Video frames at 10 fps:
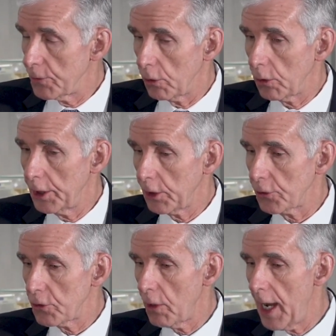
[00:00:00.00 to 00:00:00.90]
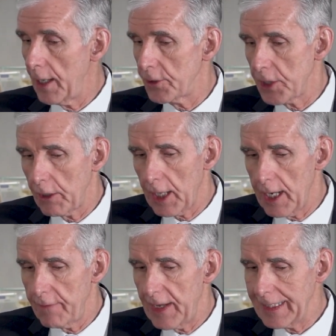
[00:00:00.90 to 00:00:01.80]
So clinical trials are
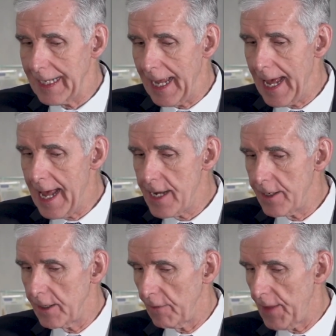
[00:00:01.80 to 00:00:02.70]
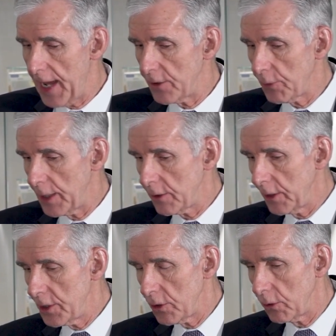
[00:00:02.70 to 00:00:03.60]
kind of at the end of that
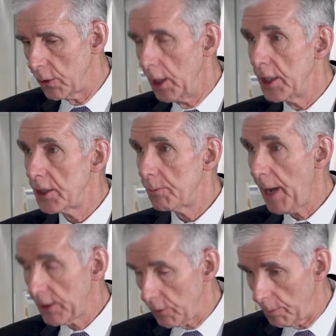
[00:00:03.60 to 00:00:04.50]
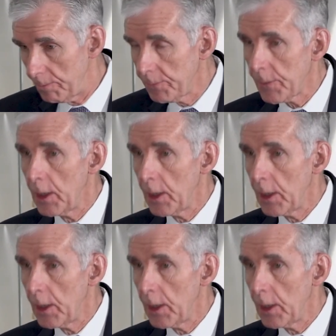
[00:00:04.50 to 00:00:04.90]
translational spectrum,